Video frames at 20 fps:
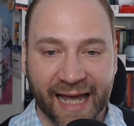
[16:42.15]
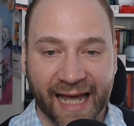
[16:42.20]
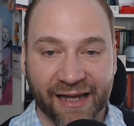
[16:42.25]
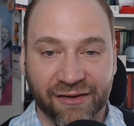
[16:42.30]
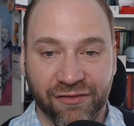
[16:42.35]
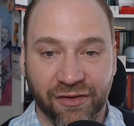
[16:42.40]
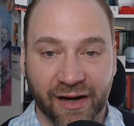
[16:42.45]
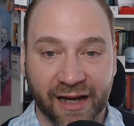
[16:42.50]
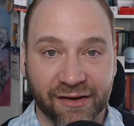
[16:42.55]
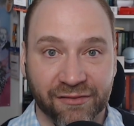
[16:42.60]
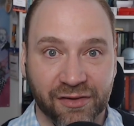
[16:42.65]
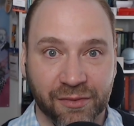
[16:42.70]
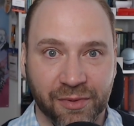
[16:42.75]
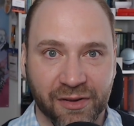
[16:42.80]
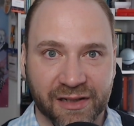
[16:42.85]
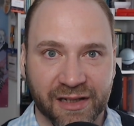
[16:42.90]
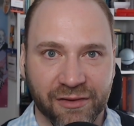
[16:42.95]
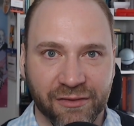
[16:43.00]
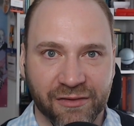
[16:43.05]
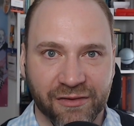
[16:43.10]
and for
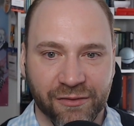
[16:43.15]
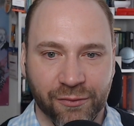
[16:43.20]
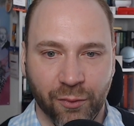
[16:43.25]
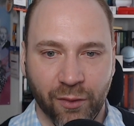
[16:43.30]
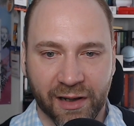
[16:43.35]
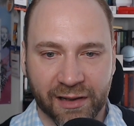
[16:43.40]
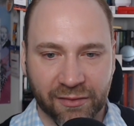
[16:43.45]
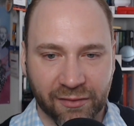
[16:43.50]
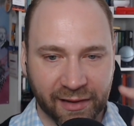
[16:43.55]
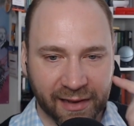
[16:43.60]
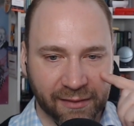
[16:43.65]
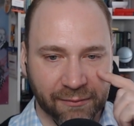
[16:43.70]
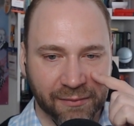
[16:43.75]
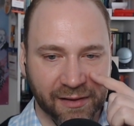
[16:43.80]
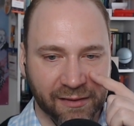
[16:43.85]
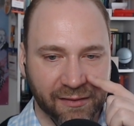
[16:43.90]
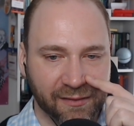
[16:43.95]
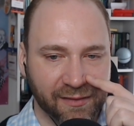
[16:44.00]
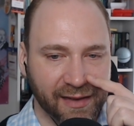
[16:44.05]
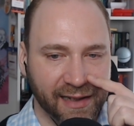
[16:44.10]
everybody who's wondering,
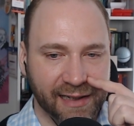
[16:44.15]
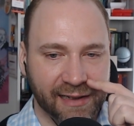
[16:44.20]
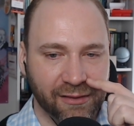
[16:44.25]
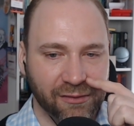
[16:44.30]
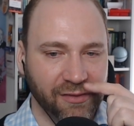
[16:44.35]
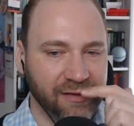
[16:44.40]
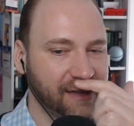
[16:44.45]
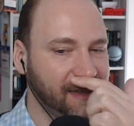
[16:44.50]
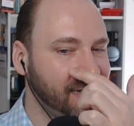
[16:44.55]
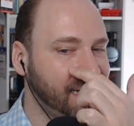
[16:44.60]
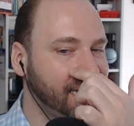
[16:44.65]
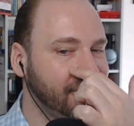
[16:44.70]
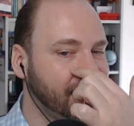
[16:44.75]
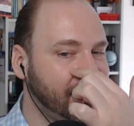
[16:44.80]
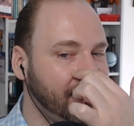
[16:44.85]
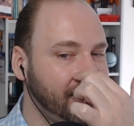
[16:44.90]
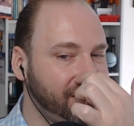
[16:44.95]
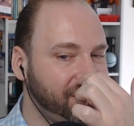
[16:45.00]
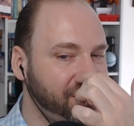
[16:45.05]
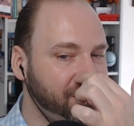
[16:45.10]
because I look
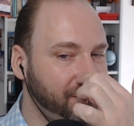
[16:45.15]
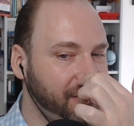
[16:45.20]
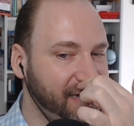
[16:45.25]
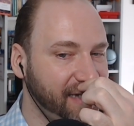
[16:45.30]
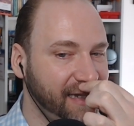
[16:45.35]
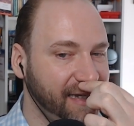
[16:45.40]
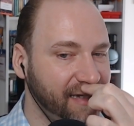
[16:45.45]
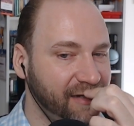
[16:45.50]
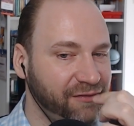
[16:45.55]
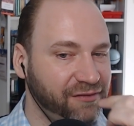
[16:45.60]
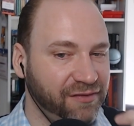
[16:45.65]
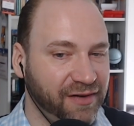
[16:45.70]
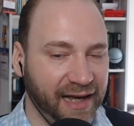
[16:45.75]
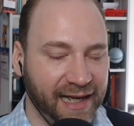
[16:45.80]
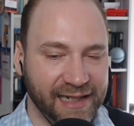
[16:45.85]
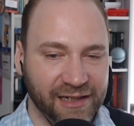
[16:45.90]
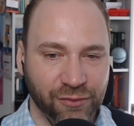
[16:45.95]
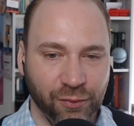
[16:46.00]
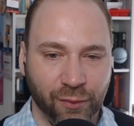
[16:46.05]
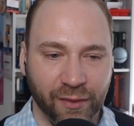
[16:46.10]
like I've been in a
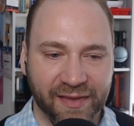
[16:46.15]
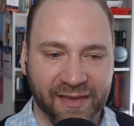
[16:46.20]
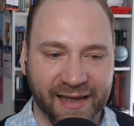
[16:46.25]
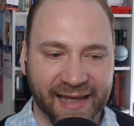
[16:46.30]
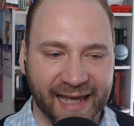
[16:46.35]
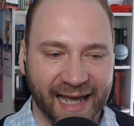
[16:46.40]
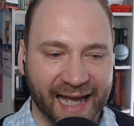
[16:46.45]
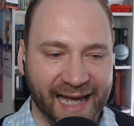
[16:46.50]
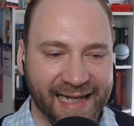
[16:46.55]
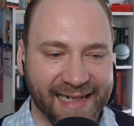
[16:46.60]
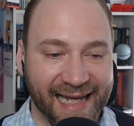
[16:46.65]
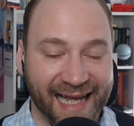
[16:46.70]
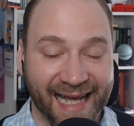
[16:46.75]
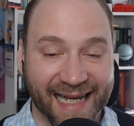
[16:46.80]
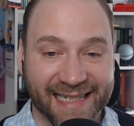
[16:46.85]
fight with a cat.